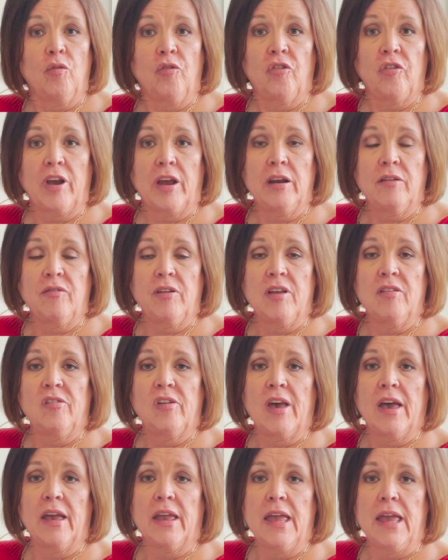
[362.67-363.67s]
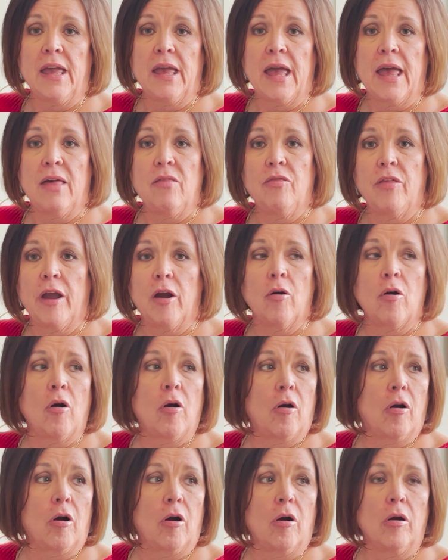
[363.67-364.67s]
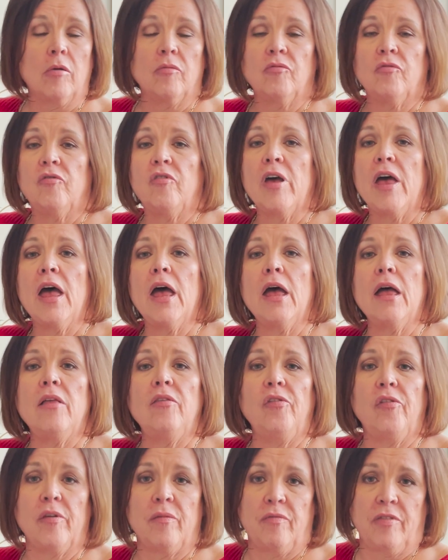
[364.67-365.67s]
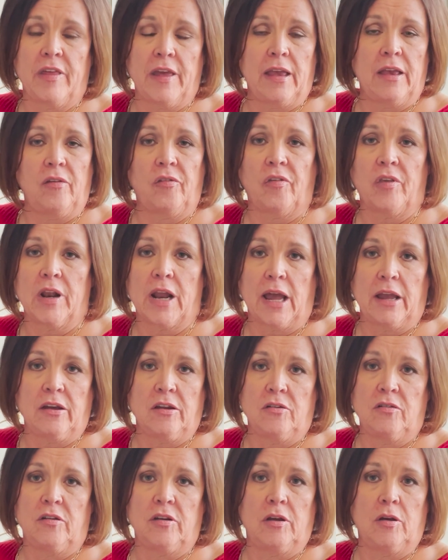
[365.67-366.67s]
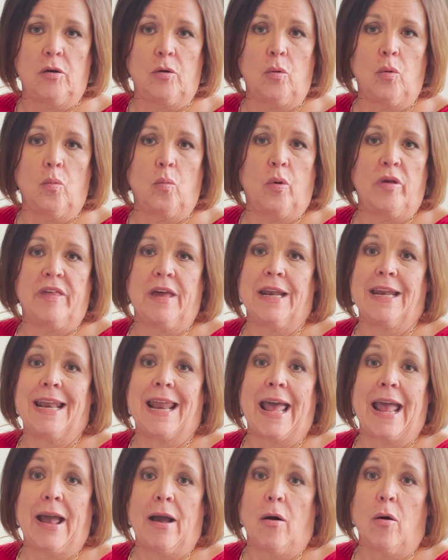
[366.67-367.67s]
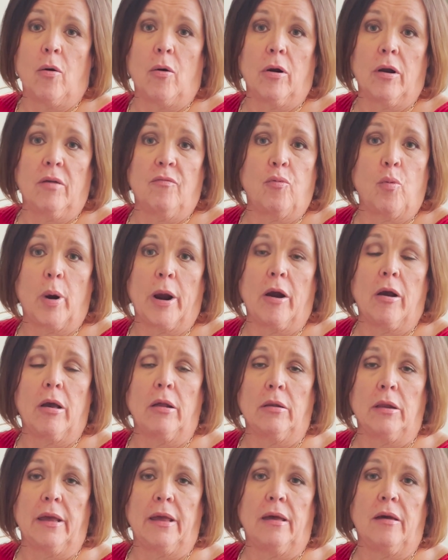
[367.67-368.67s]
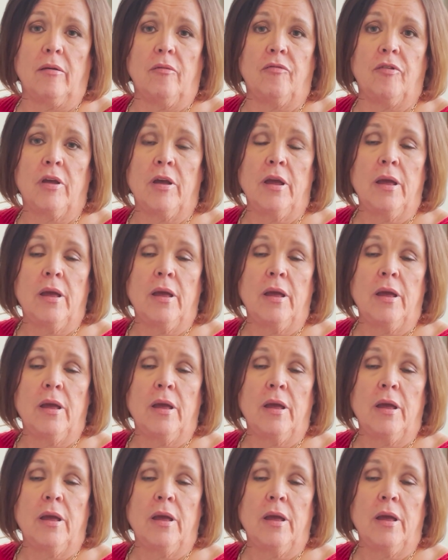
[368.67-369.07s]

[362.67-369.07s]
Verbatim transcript: state of Kentucky, and there are tons of things that I can do within an hour of where I live.